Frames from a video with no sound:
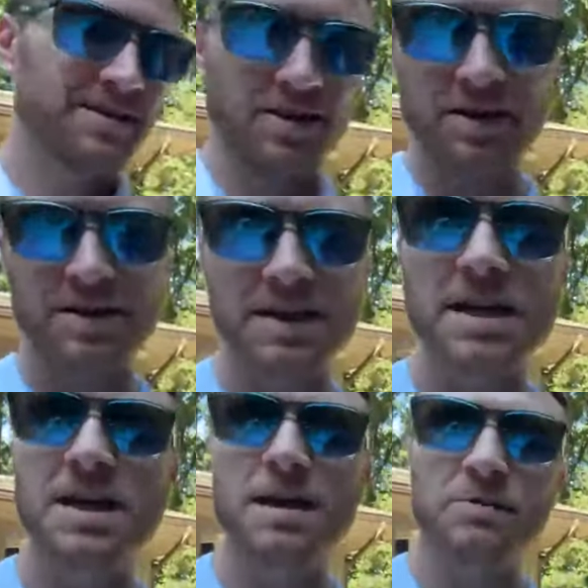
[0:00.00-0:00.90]
you're going to
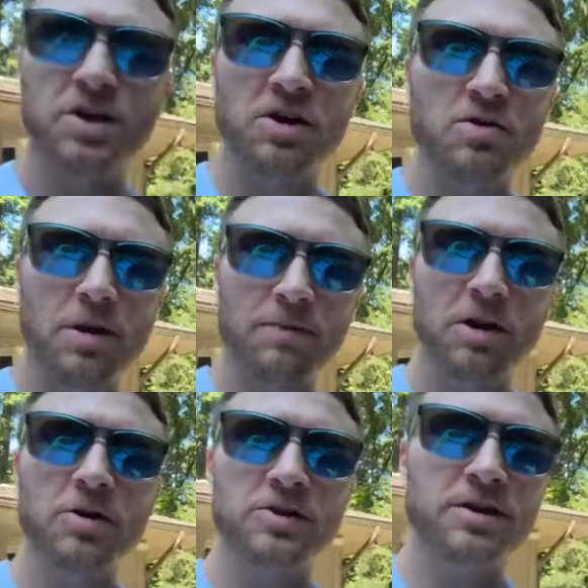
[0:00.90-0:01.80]
see, I'm going to show you up
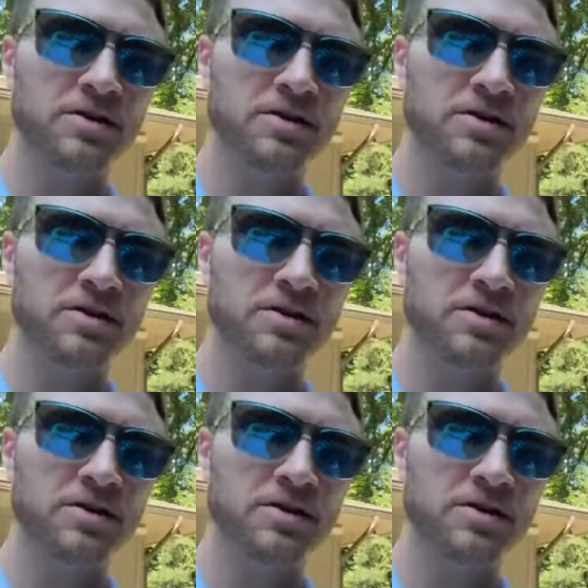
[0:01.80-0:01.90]
close,